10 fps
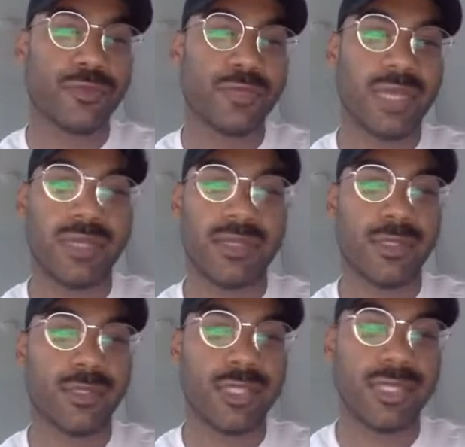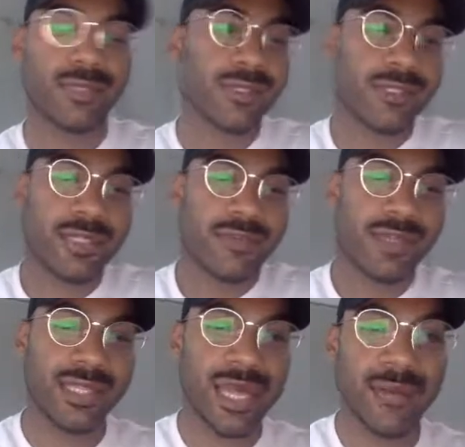yeah. like little deals and stuff
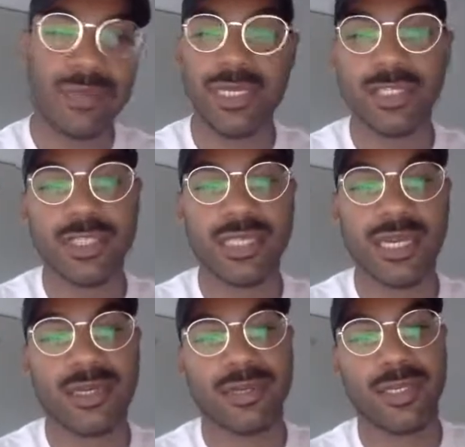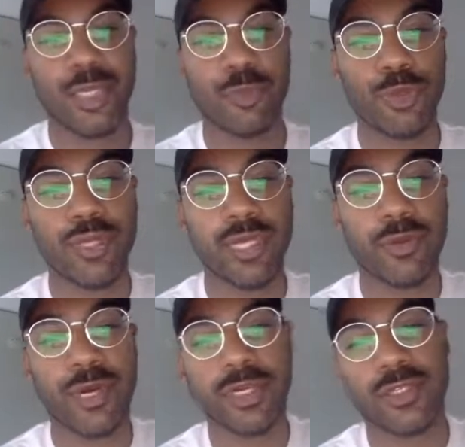like that. But that's just like
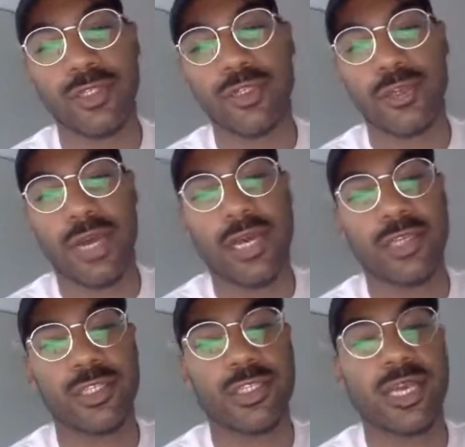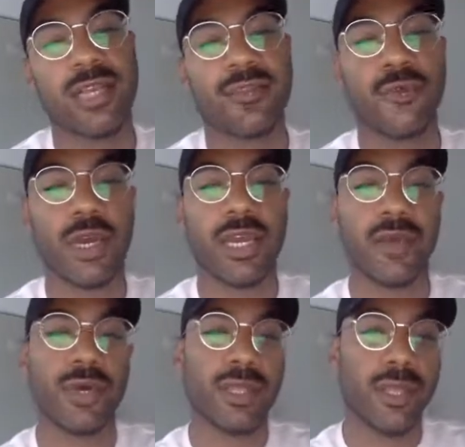community work too, right? Just kind right. of
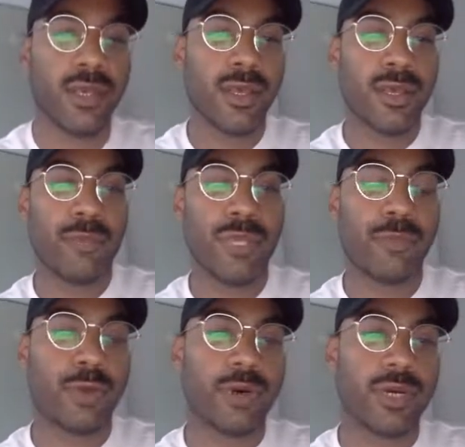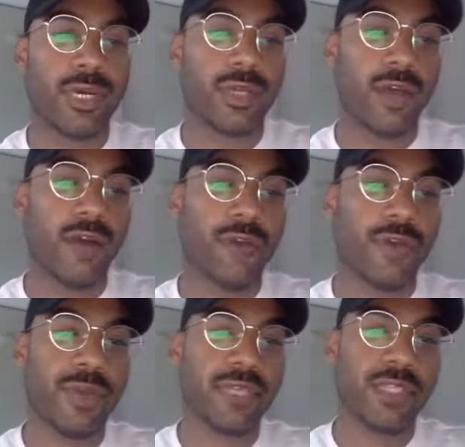with people and
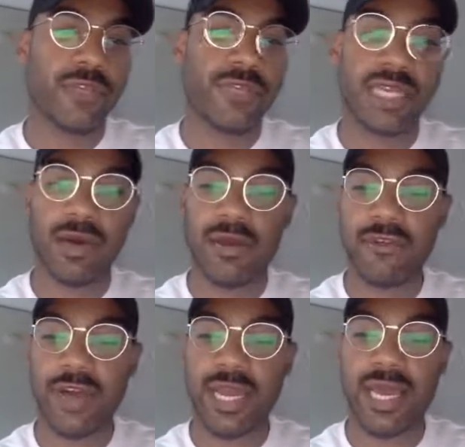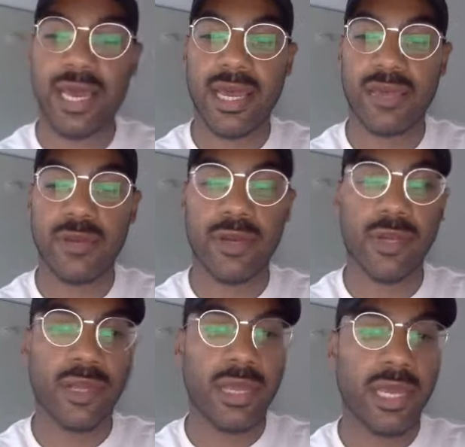offering my service however I can. Or
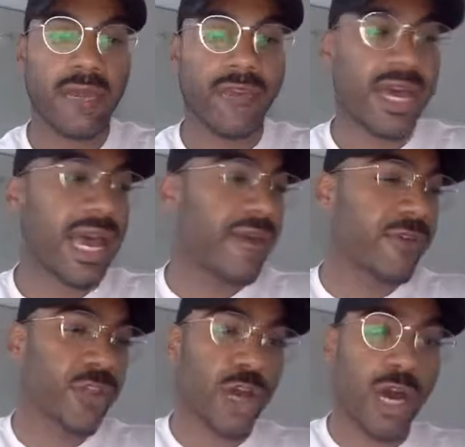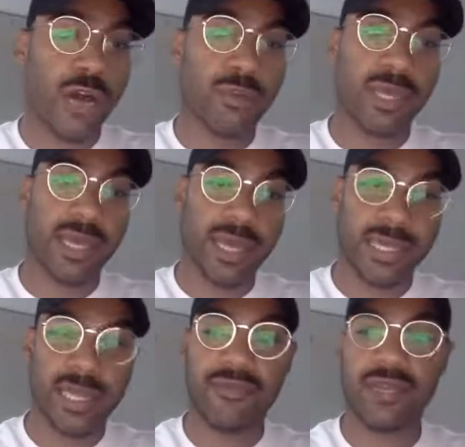if I have a job, like
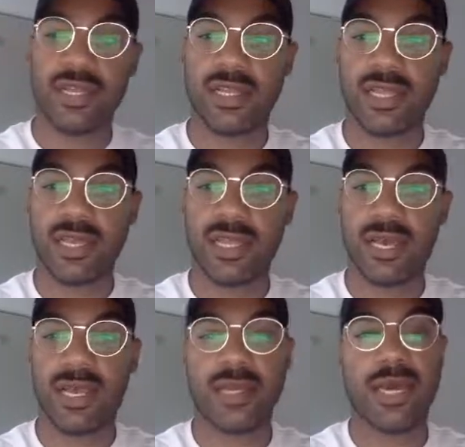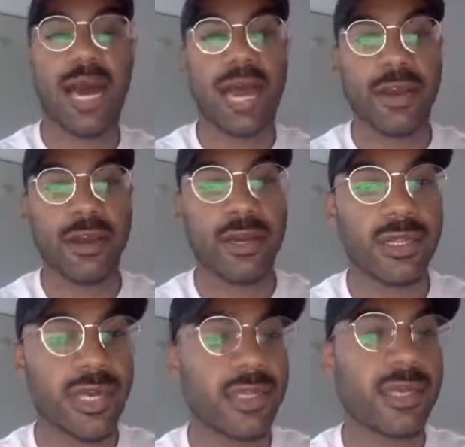I definitely like hire
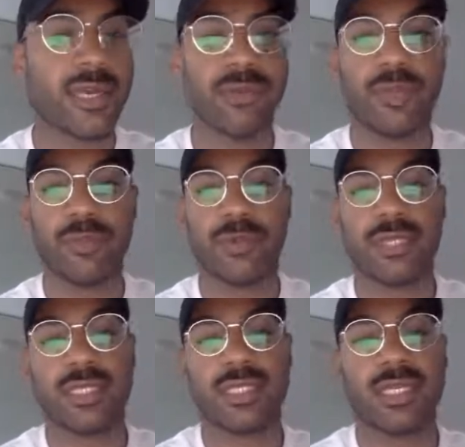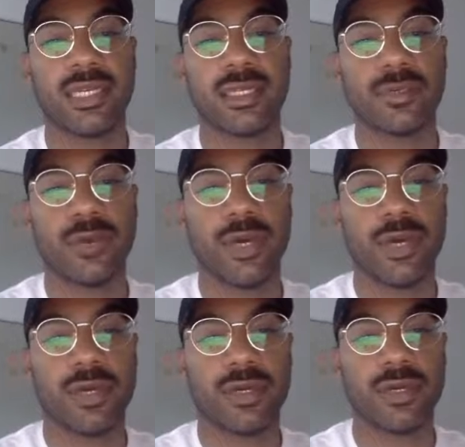a lot of the young people in the city to
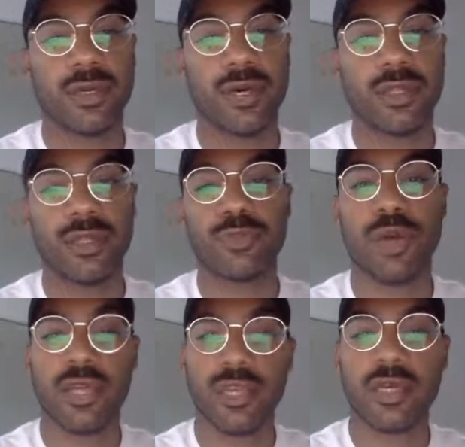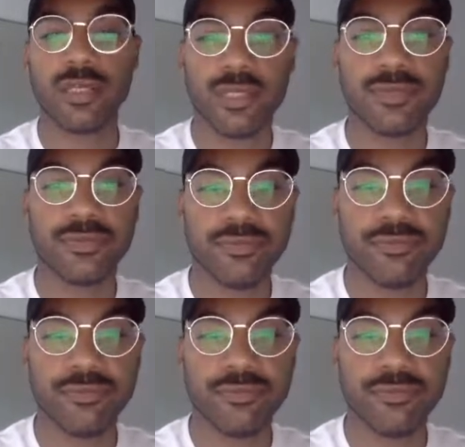work on those projects.